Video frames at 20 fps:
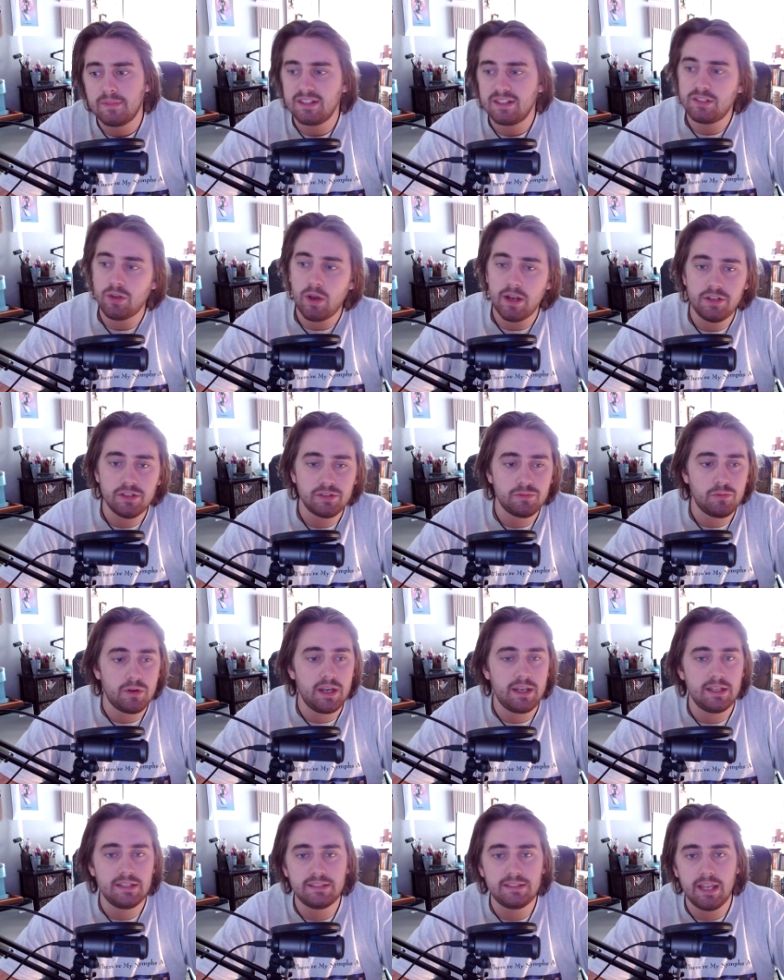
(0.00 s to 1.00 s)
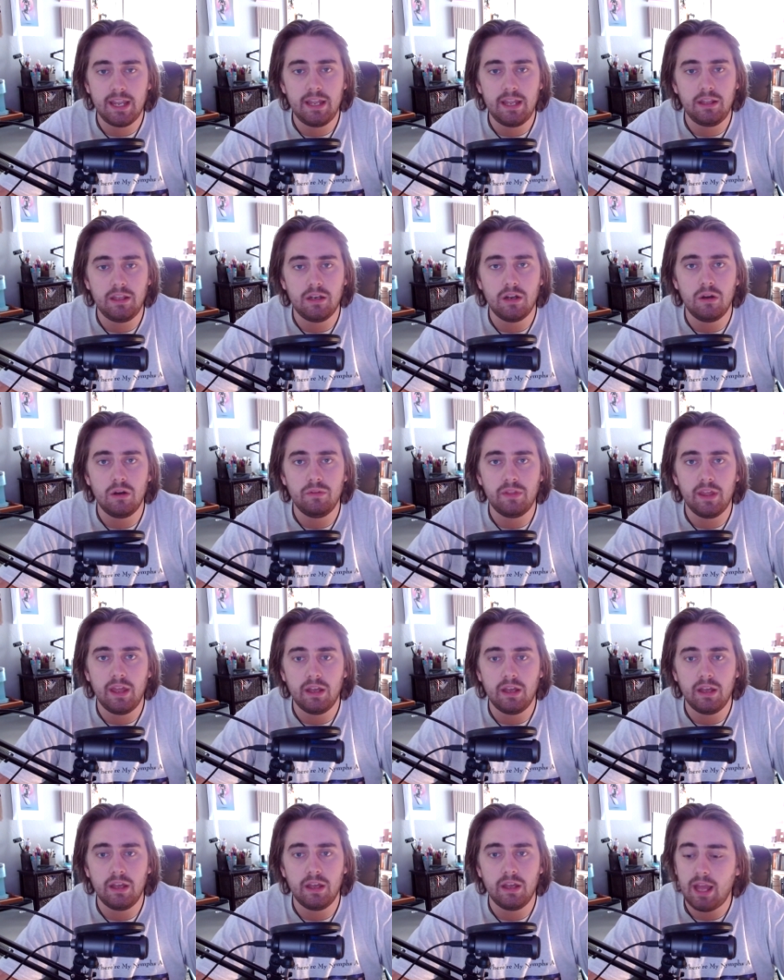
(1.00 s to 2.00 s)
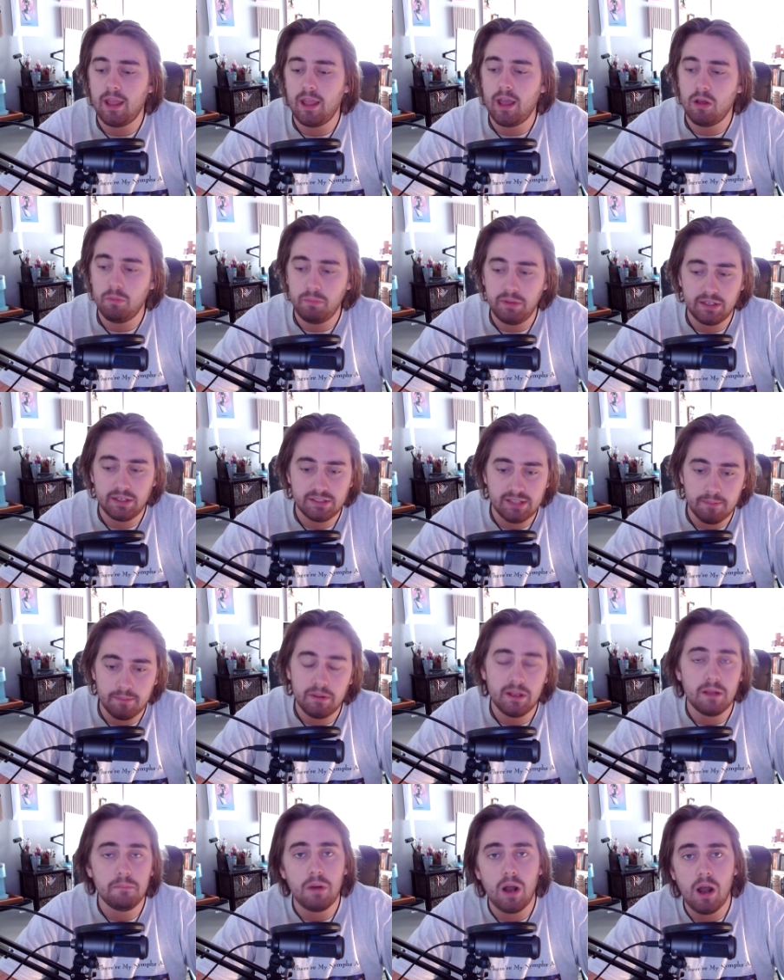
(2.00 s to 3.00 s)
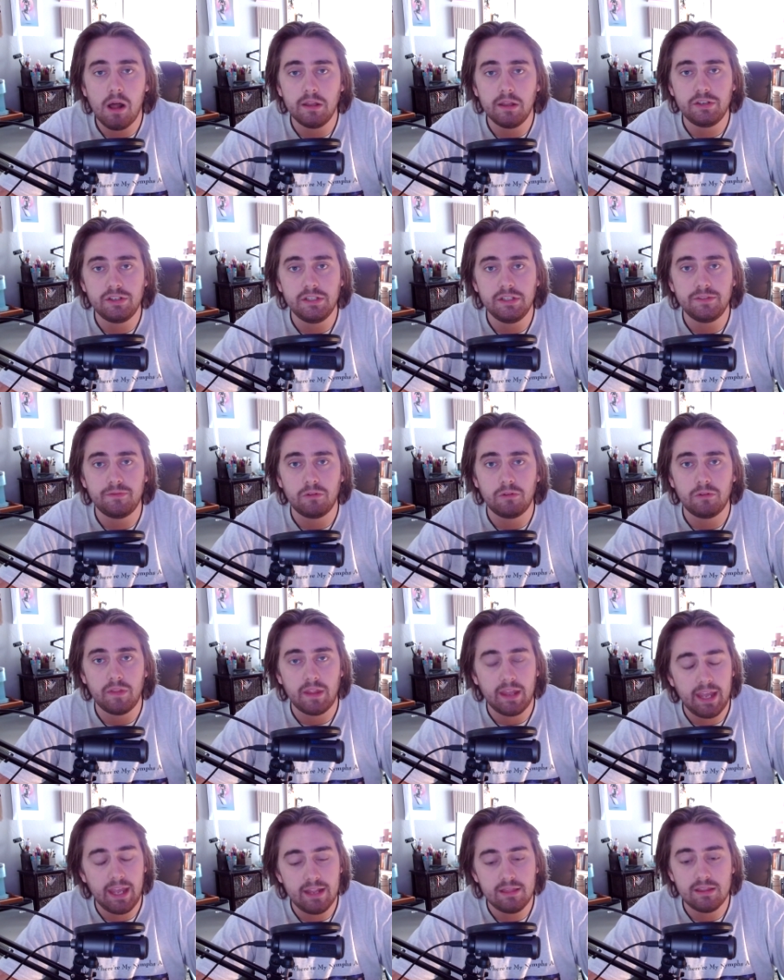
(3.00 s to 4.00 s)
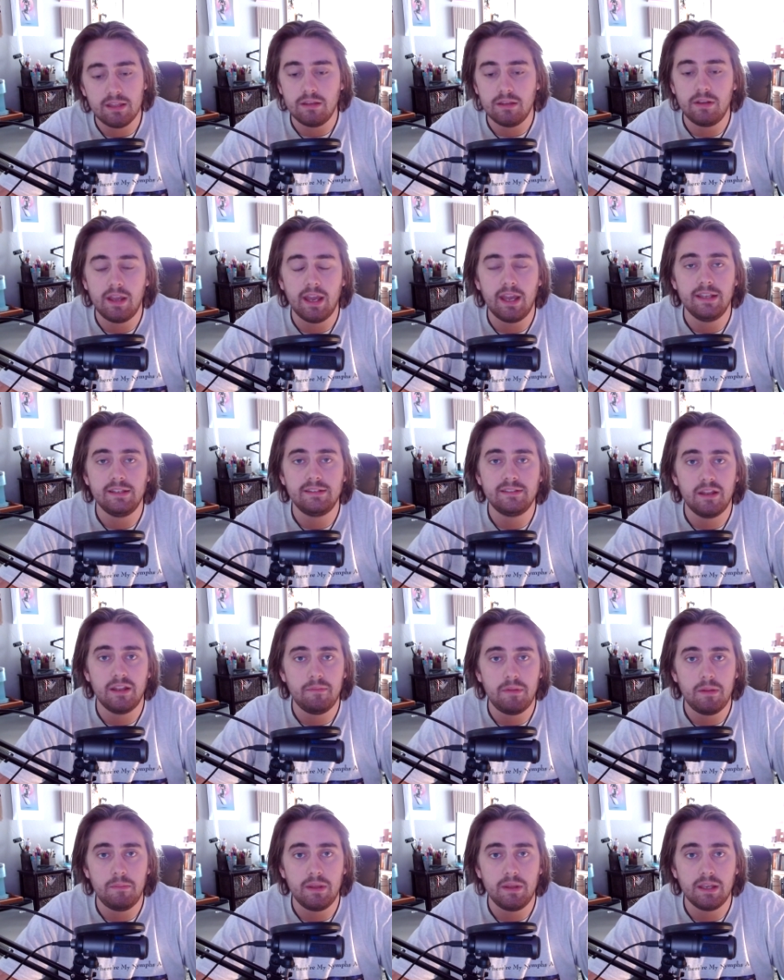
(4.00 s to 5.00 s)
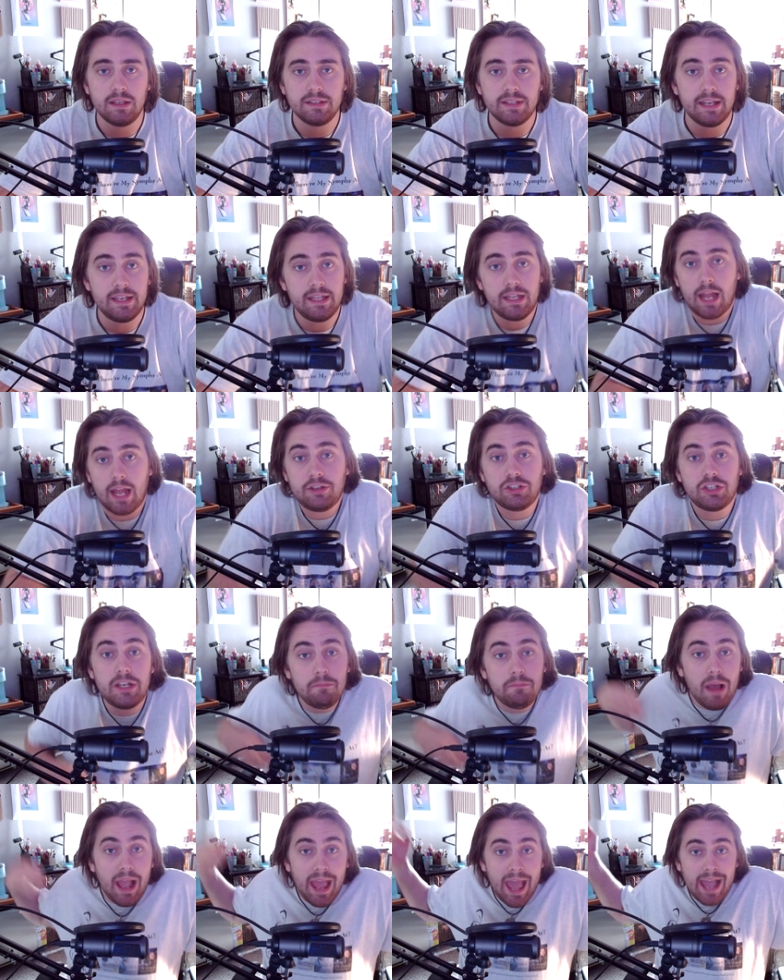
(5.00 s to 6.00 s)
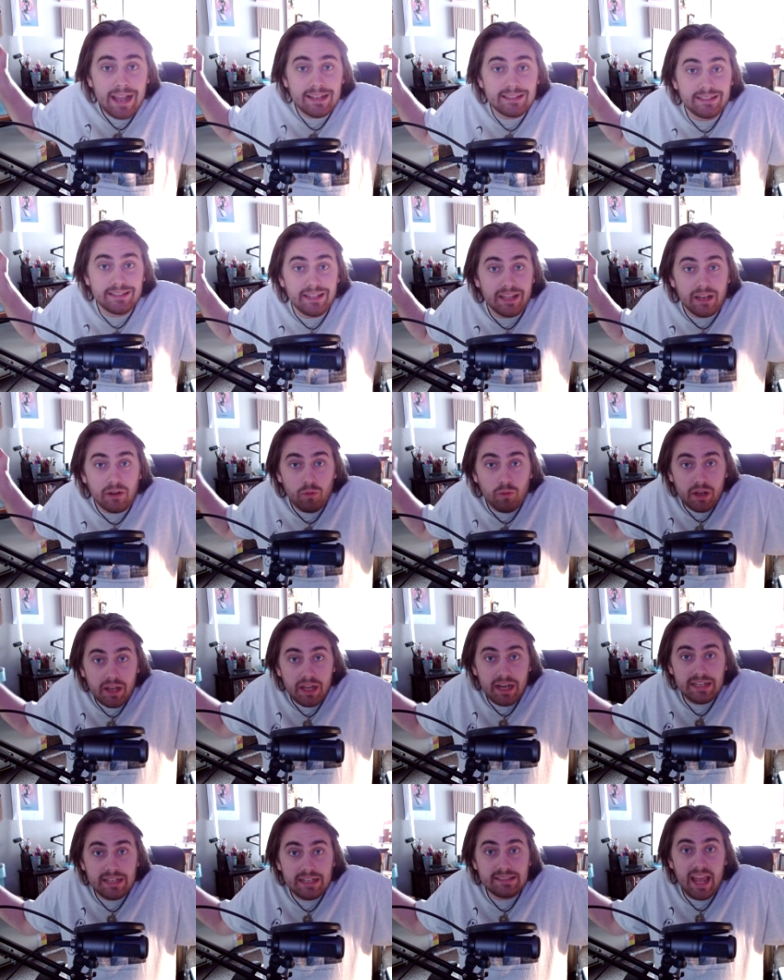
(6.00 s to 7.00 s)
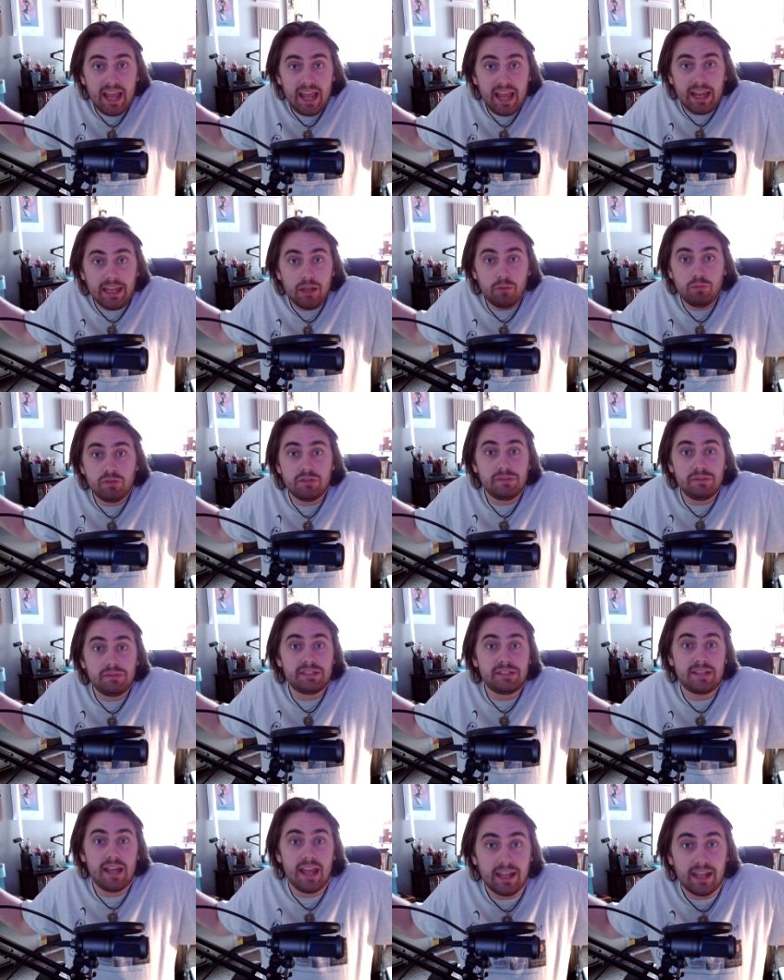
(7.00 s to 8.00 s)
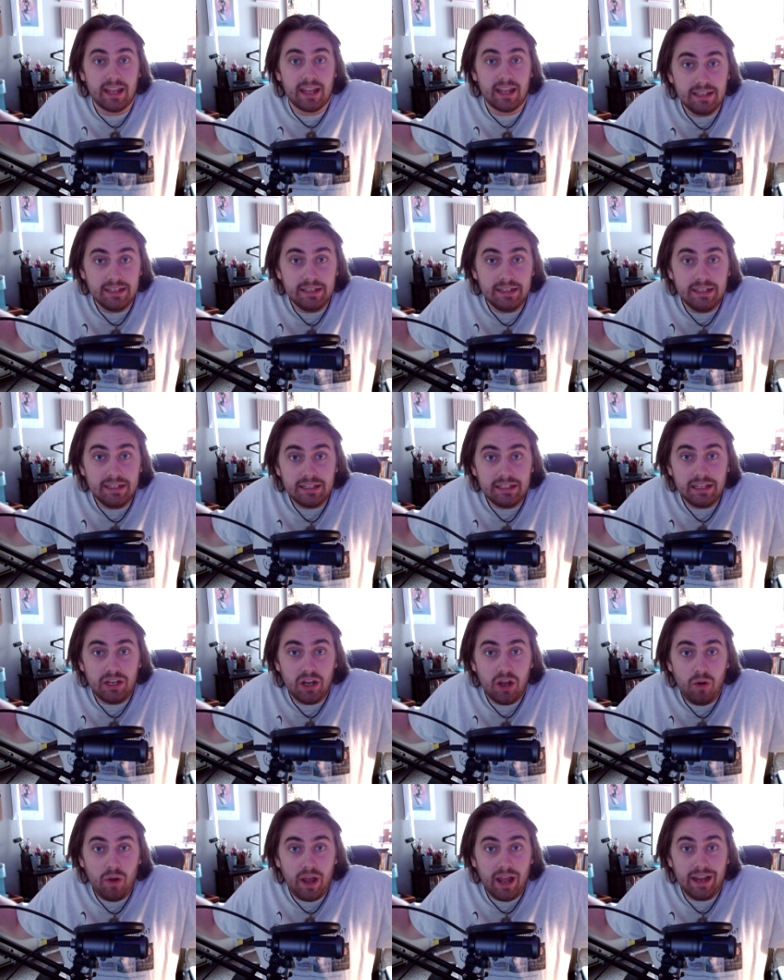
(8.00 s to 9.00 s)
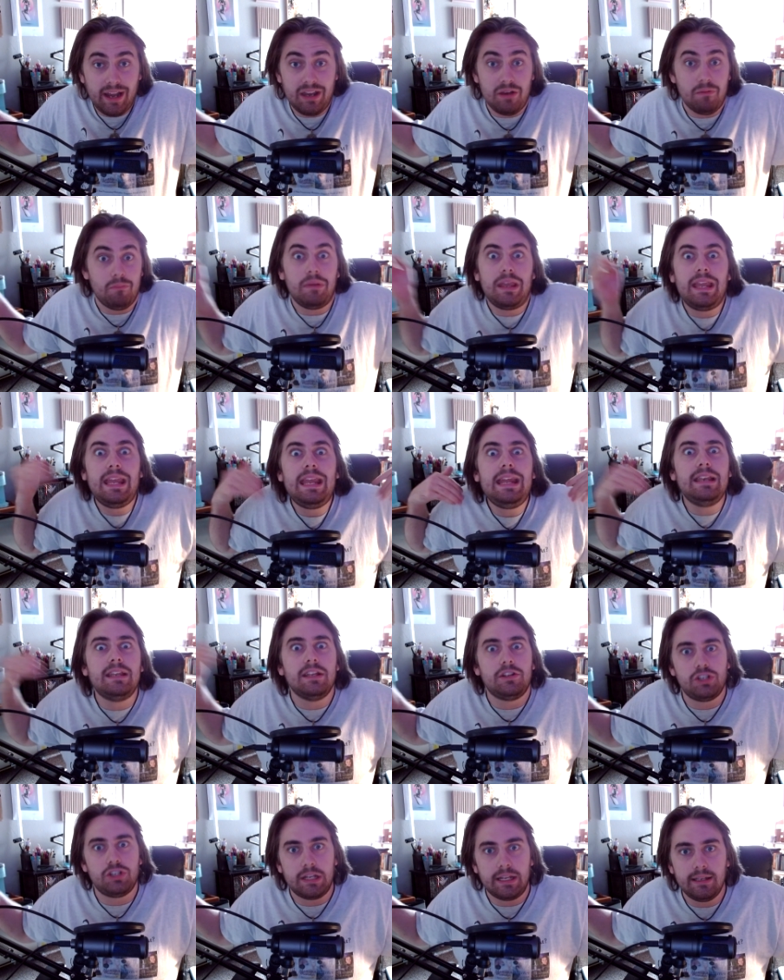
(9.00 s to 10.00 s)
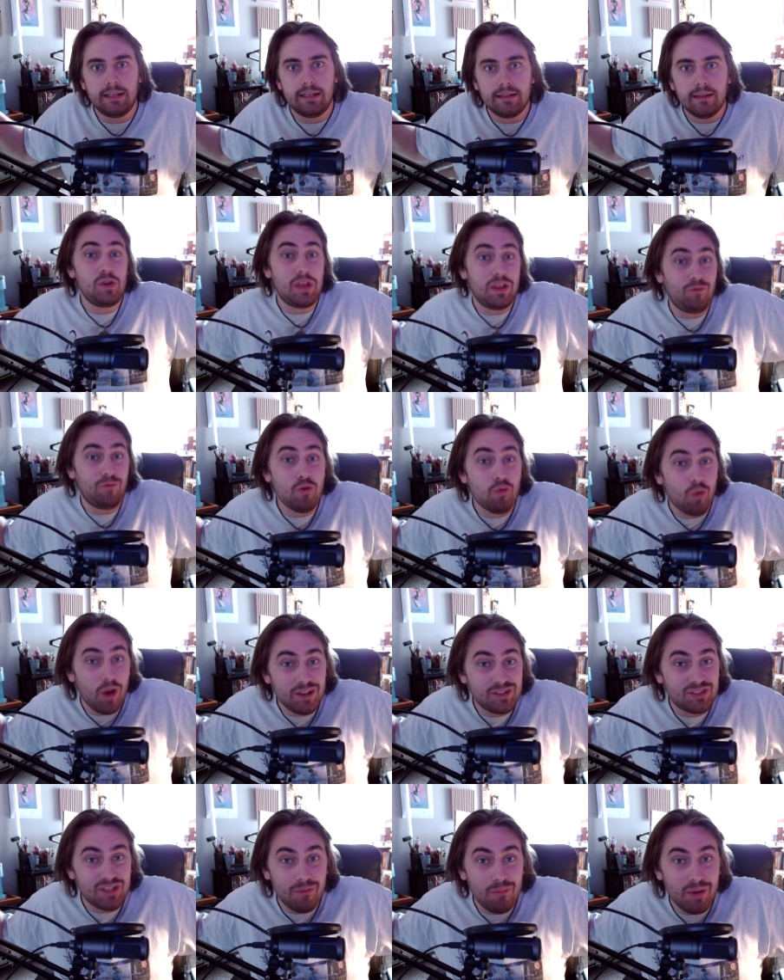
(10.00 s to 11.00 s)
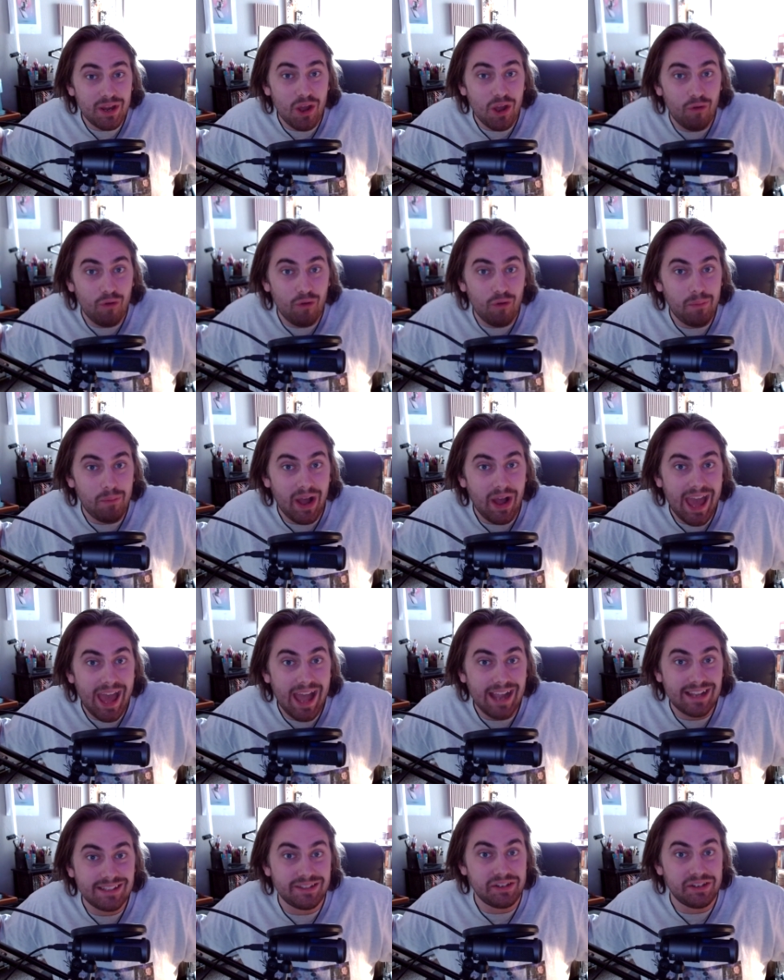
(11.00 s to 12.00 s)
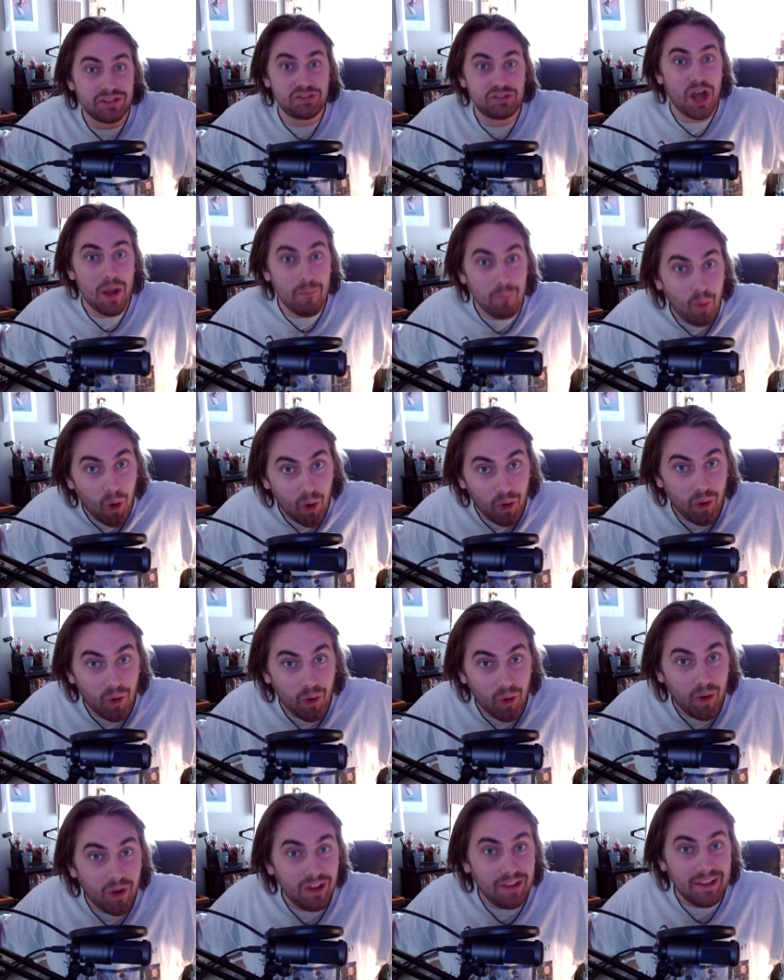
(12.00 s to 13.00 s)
So I just wanted to say, you know, that uh, I, will be accepting apologies for all the hate that you guys sent me because I did I cheated by accident. What can I say? It was a mistake. You know, I didn't mean to cheat. If you run somebody over by accident, it's not murder.